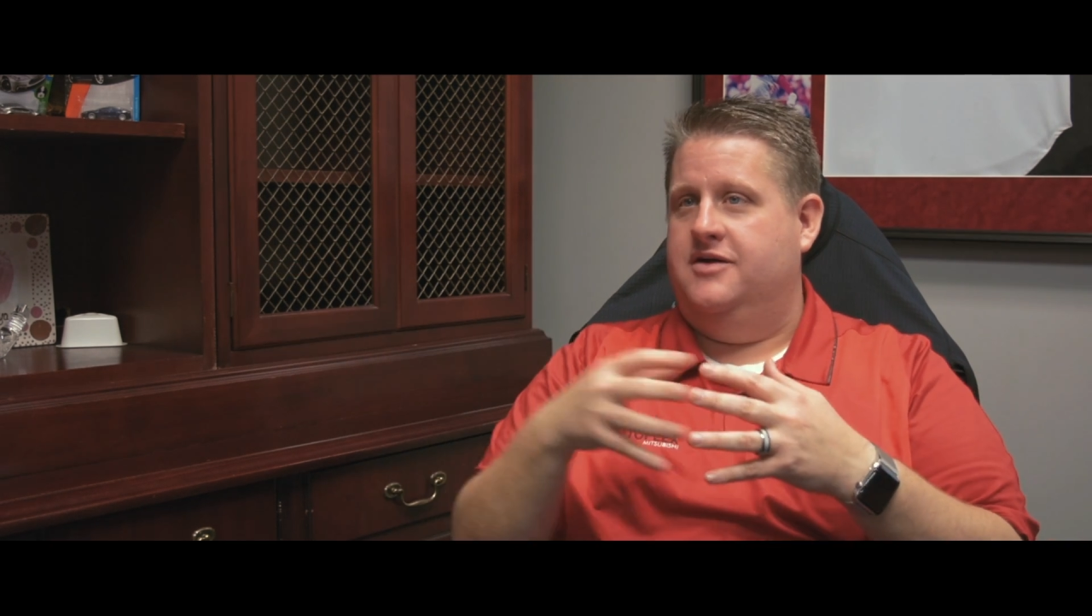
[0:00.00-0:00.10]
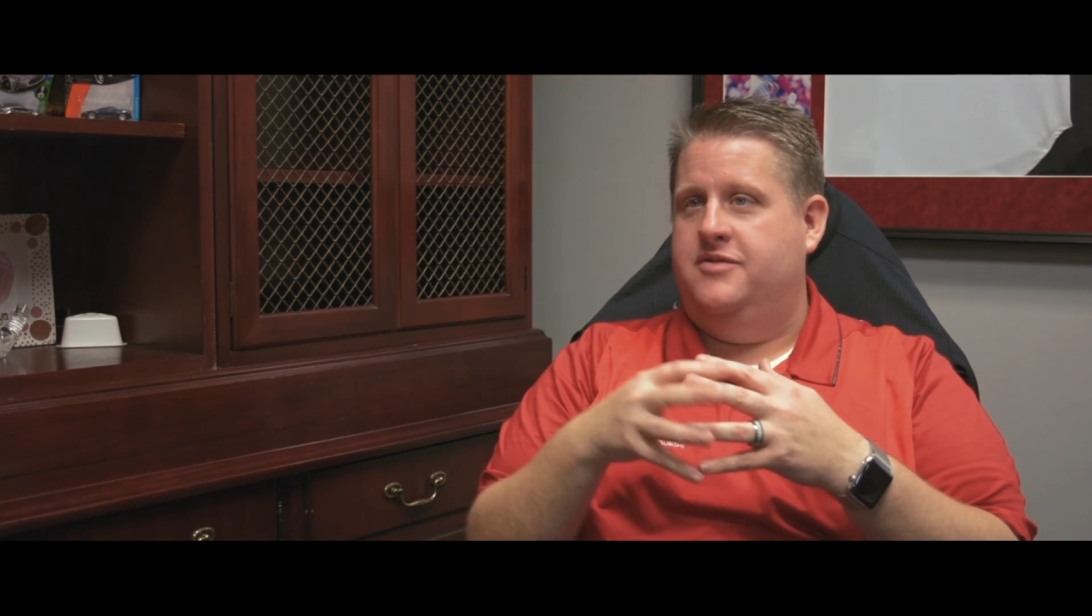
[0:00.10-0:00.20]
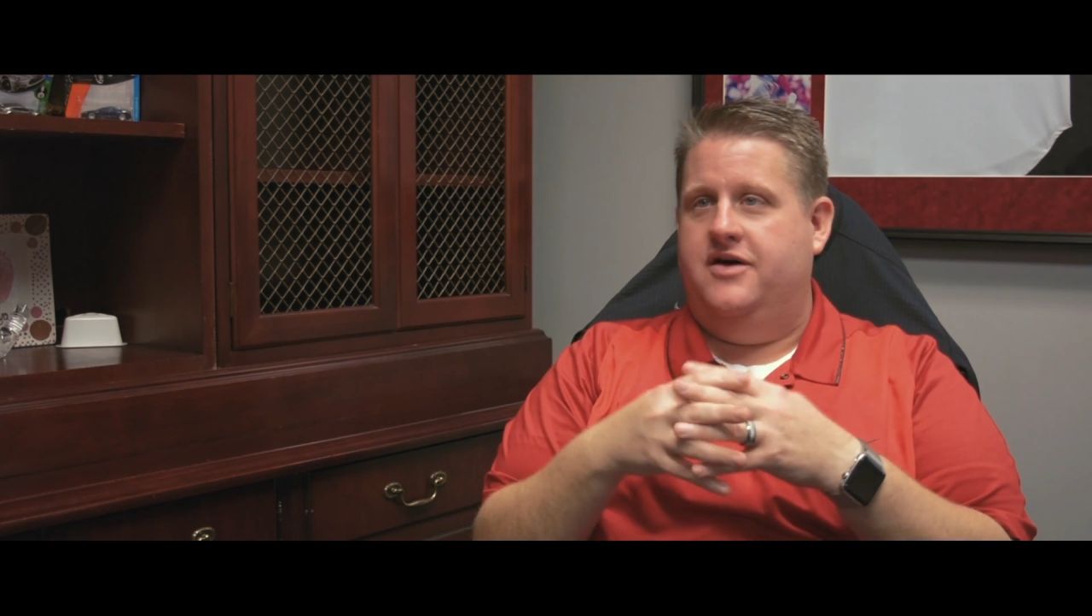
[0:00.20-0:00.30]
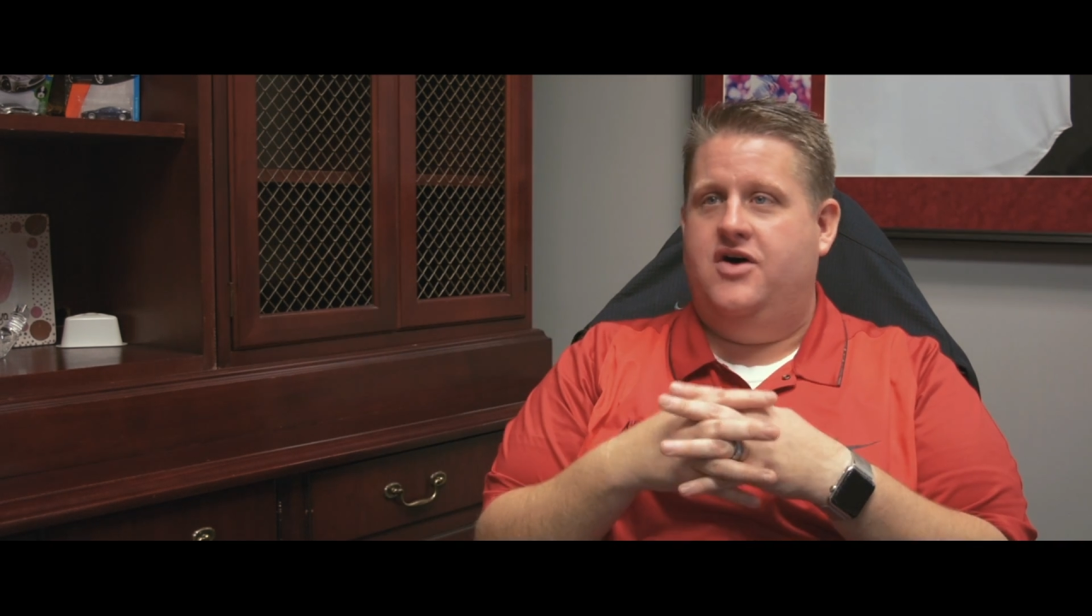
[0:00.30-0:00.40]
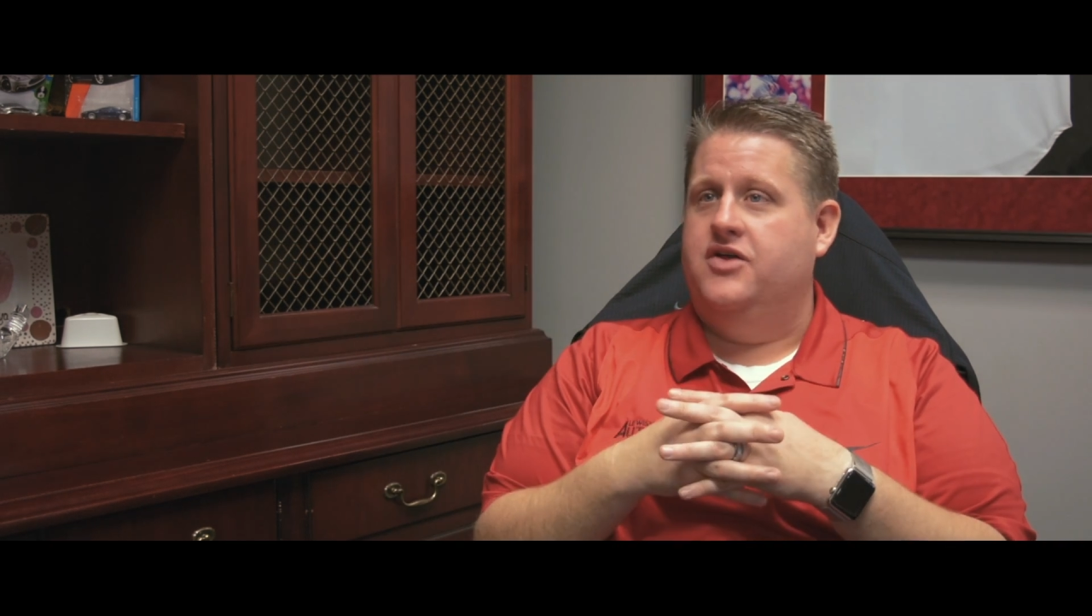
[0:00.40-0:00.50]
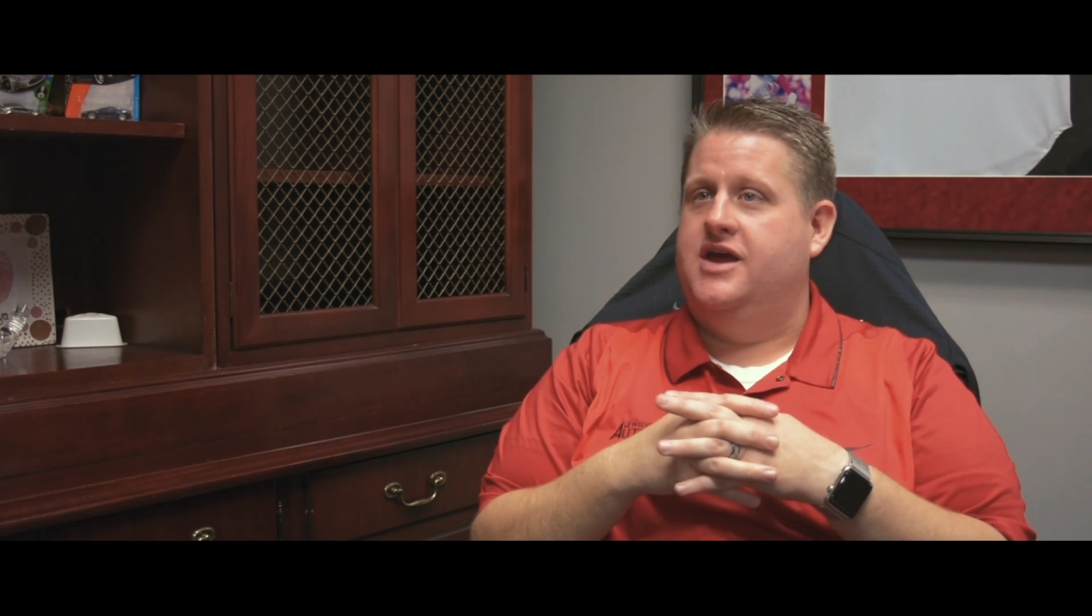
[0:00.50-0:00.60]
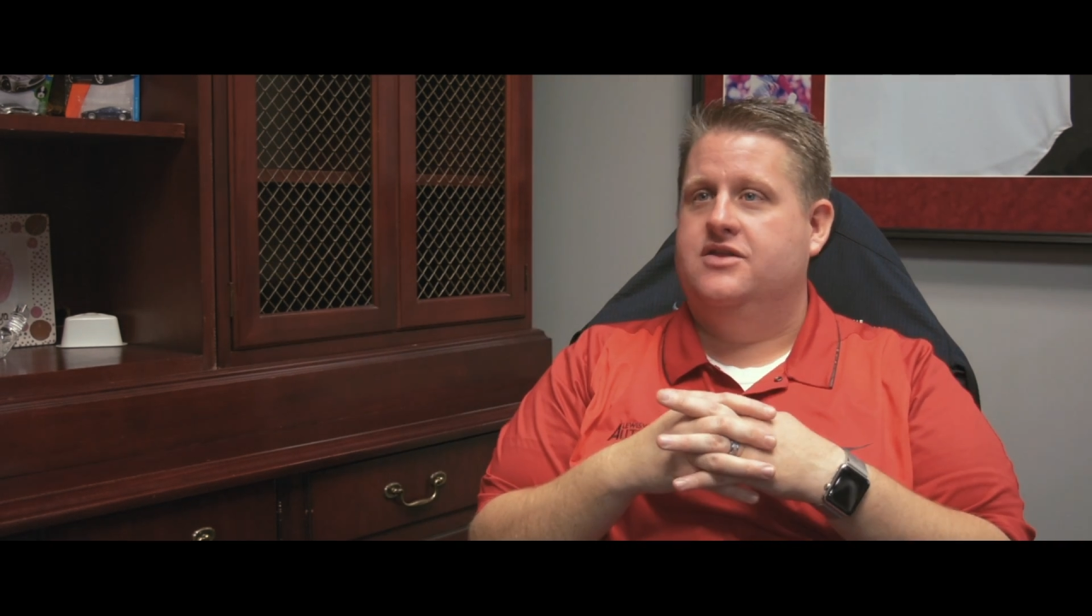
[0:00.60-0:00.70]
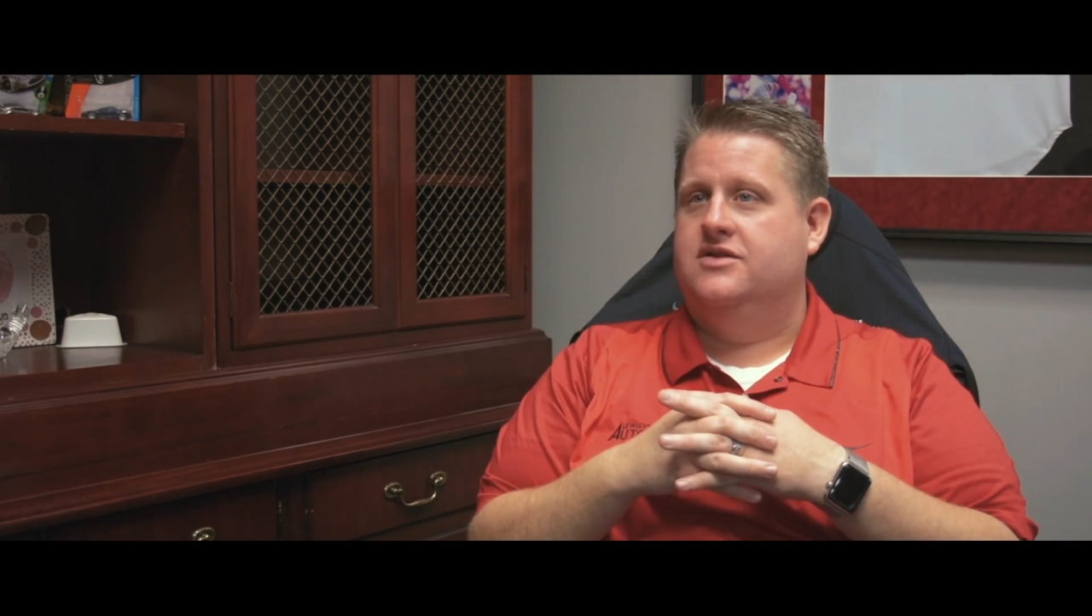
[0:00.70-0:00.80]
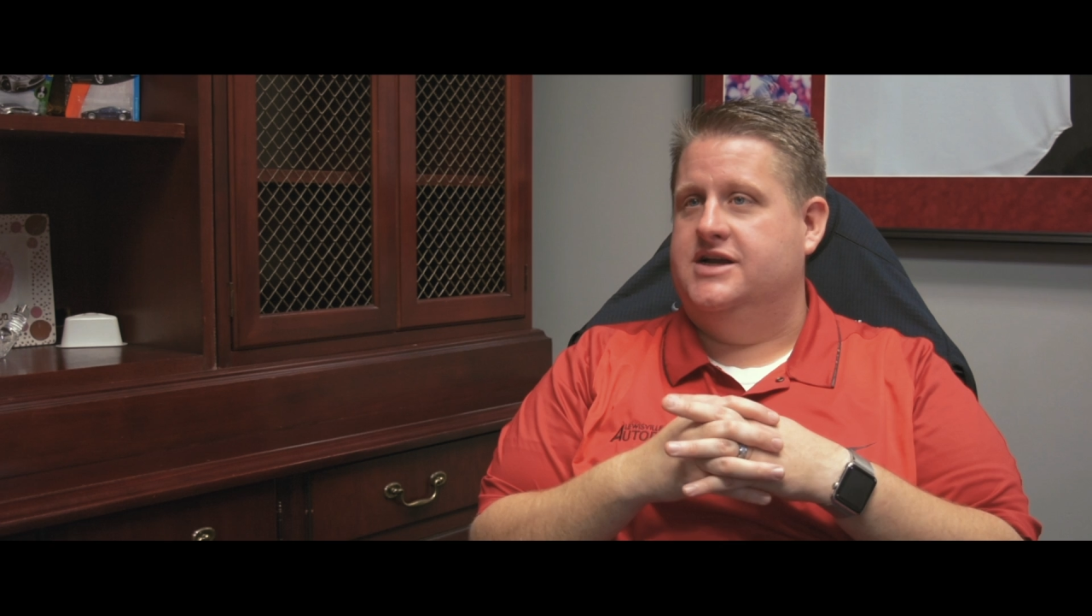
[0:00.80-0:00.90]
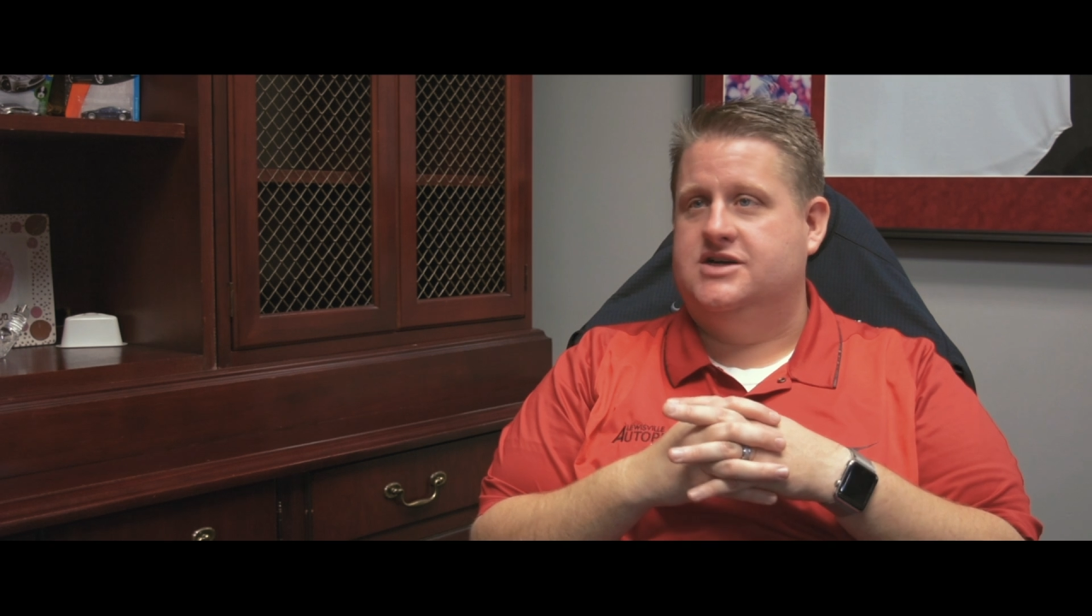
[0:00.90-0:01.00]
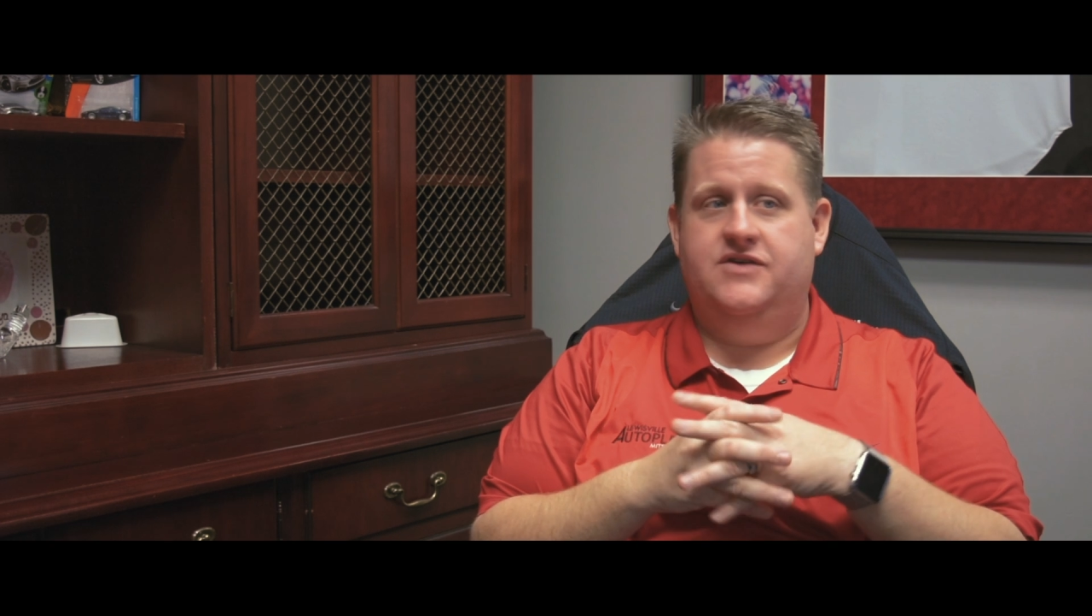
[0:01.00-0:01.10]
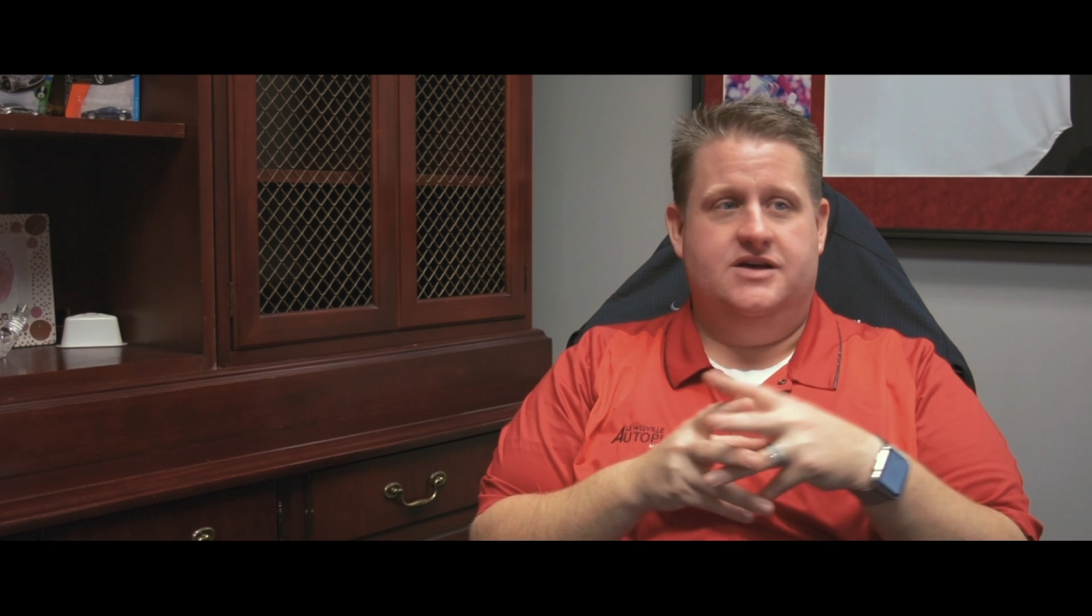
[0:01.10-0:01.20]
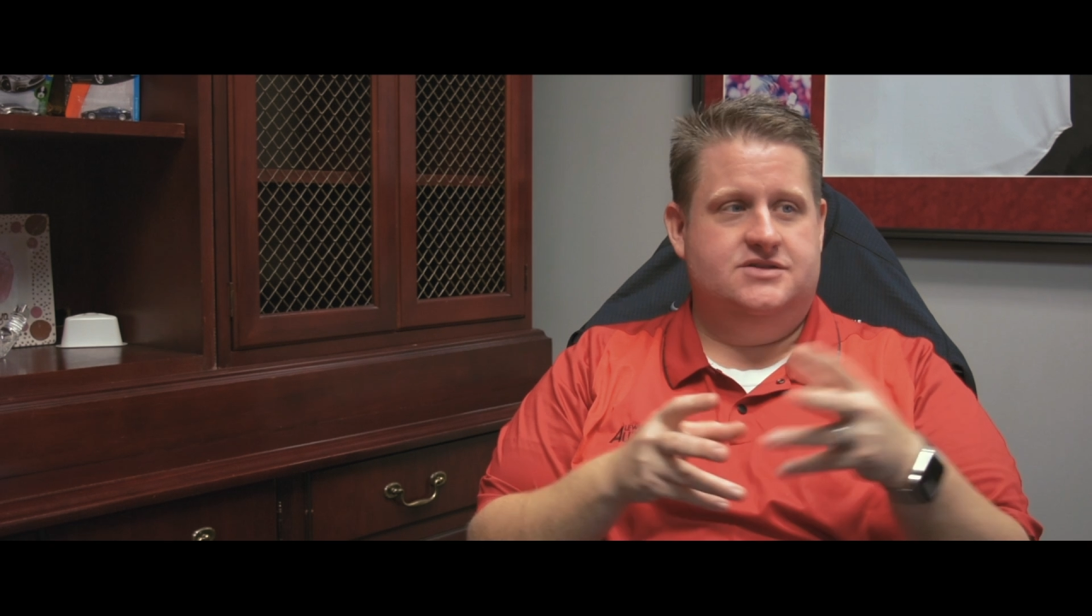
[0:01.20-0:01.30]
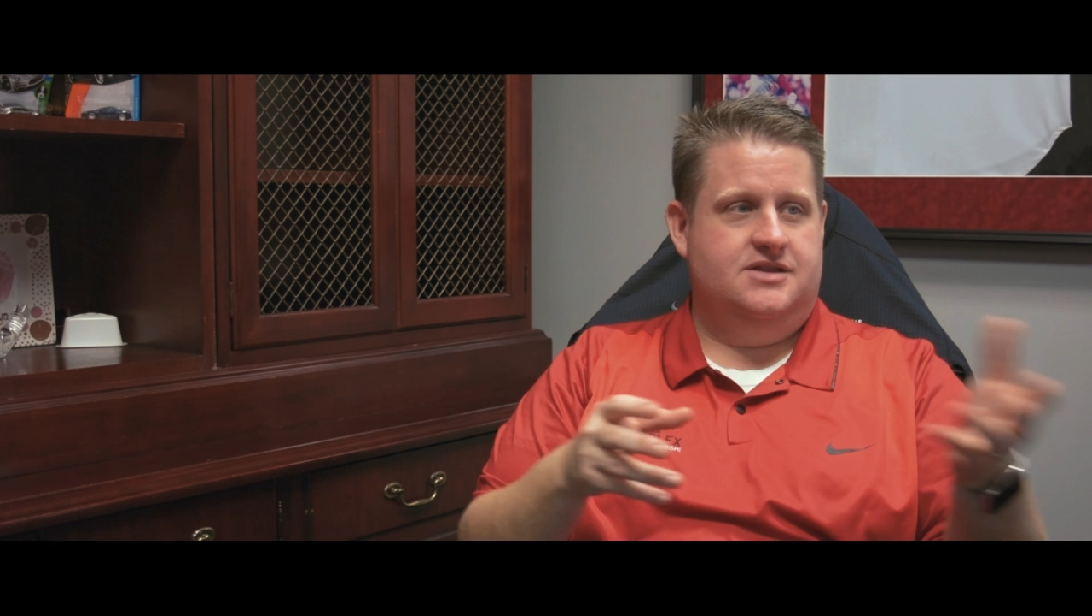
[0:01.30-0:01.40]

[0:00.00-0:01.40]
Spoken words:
all the other electric vehicles.